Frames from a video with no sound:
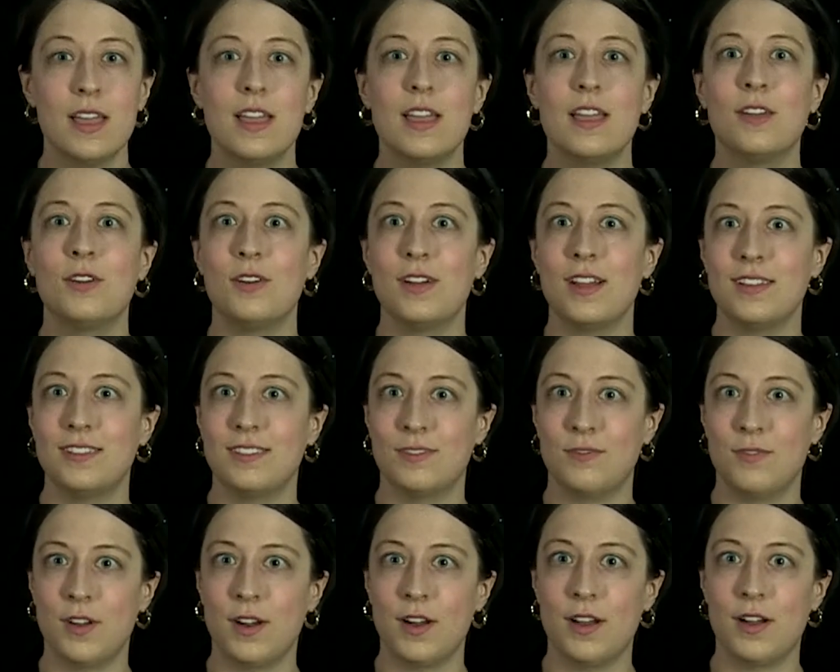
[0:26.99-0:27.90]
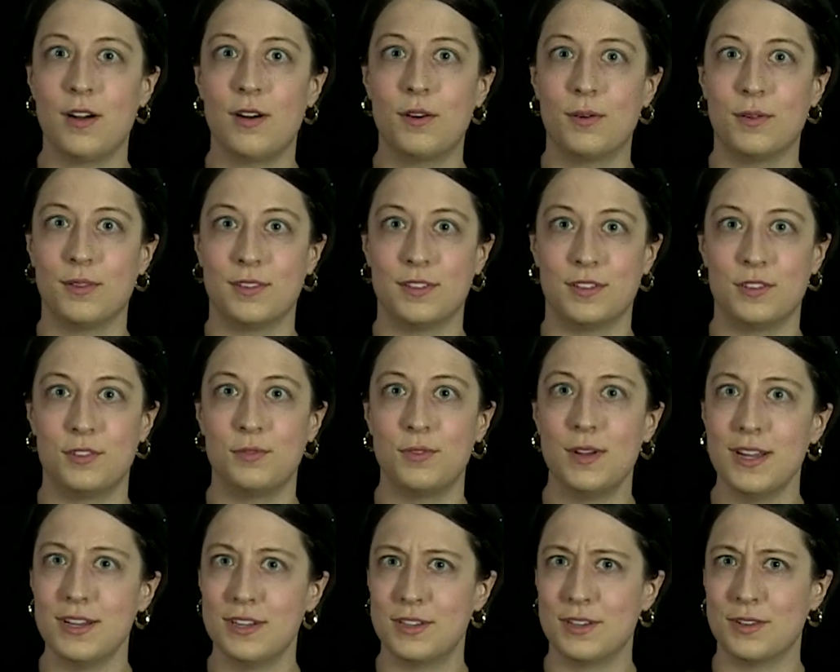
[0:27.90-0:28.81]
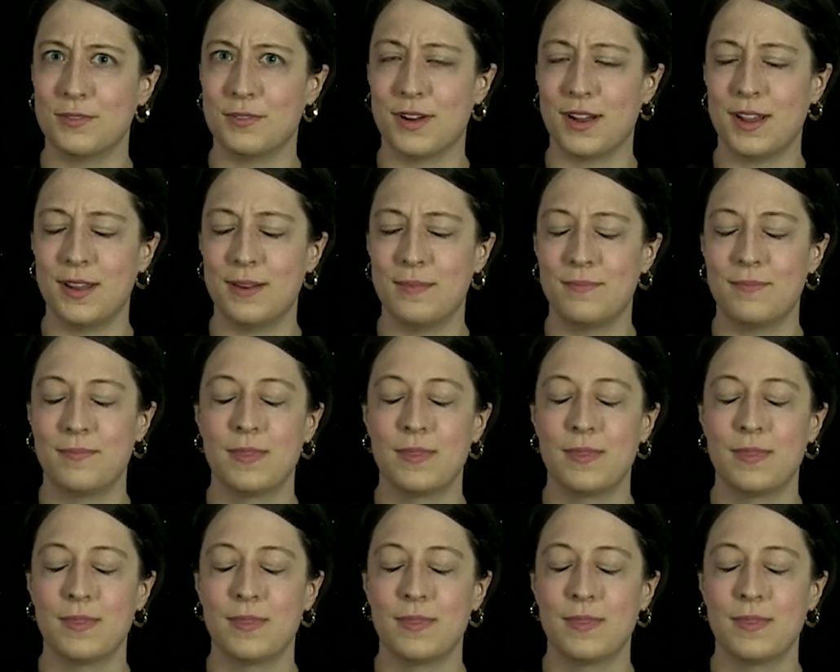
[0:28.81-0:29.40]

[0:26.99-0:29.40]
It creates a very awkward situation, right?